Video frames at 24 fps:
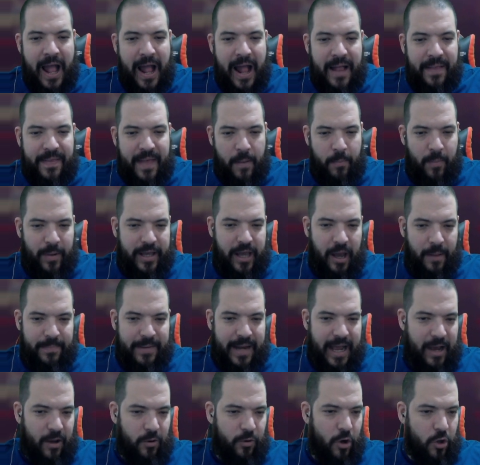Then we come
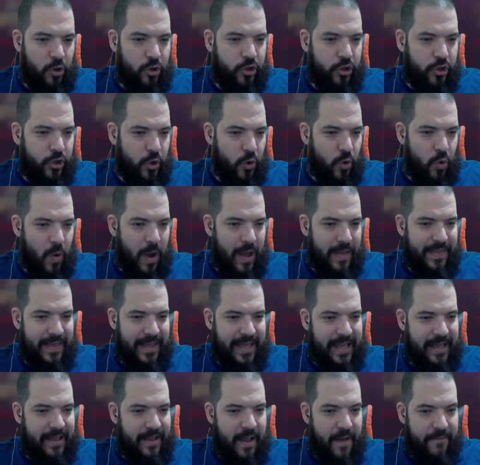down to
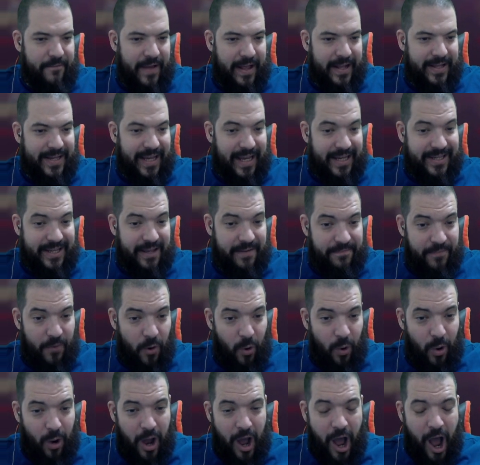the Fantastic
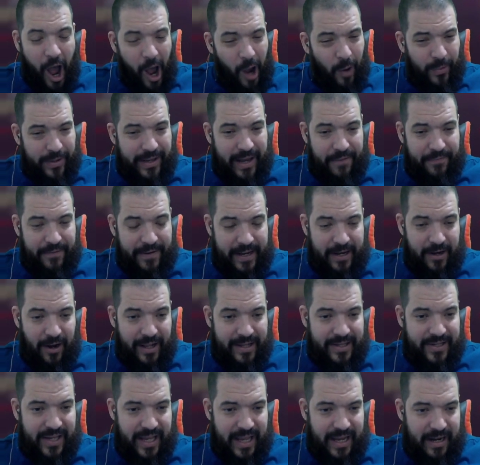Four. I would definitely
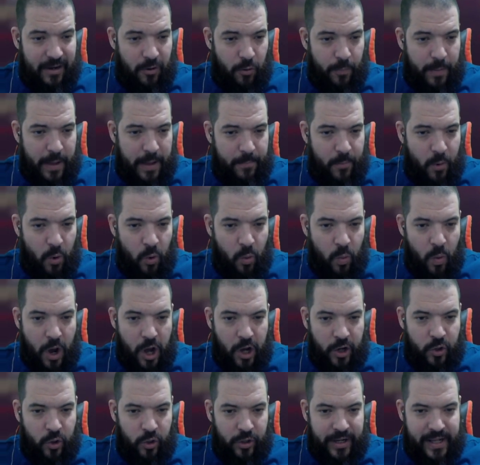like to see a little bit more
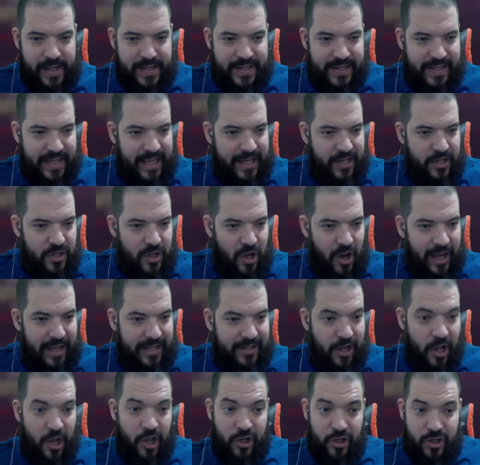work gone into these guys.
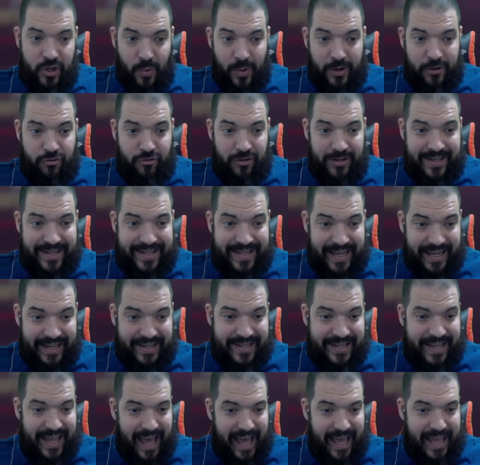
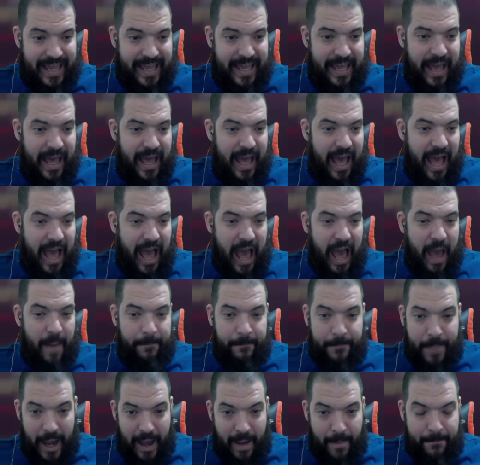206k
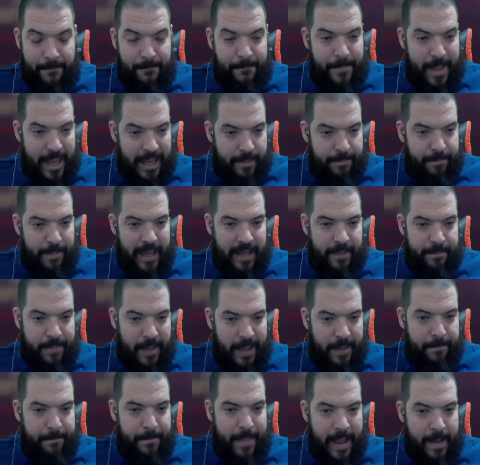But a
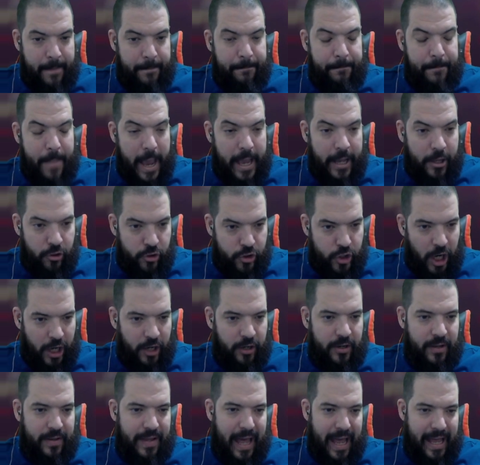big
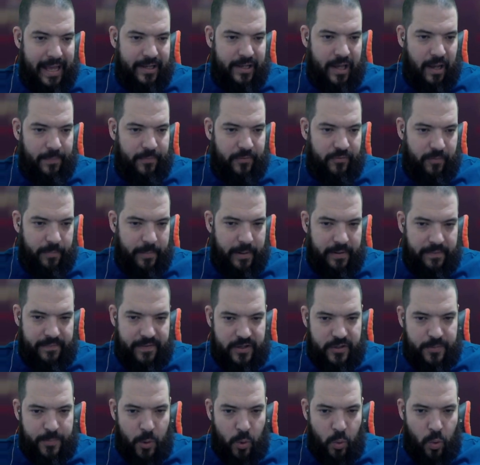chunk of that comes from
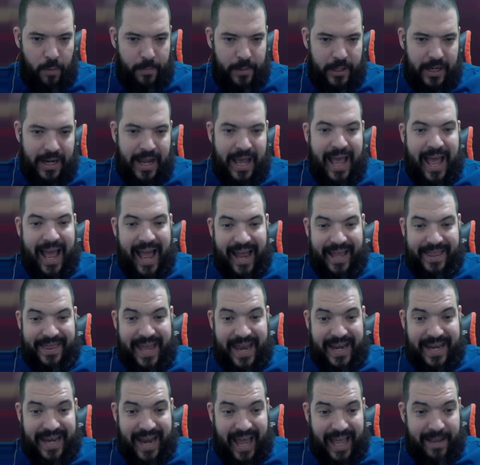Invisible Woman and
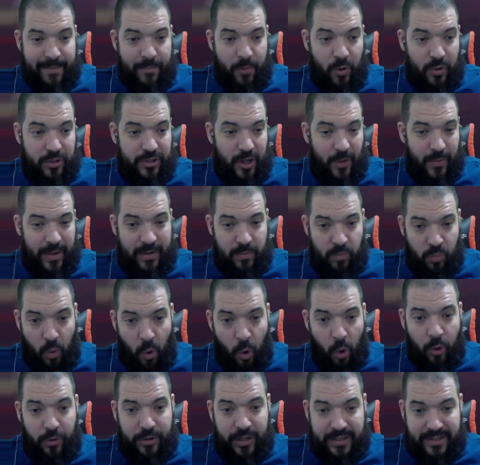then Namor. So in
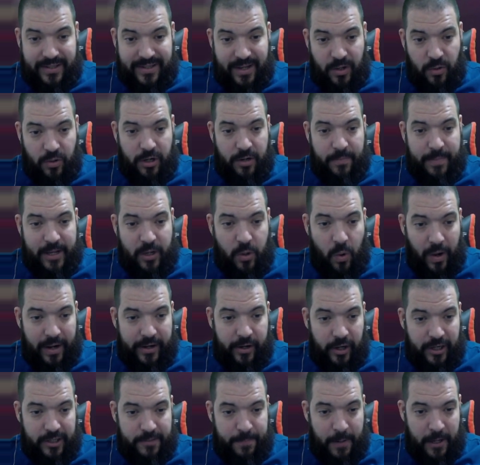war, there's still going to be quite
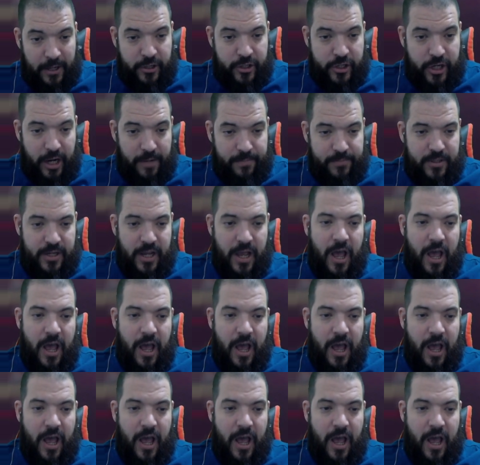nice punch-ups,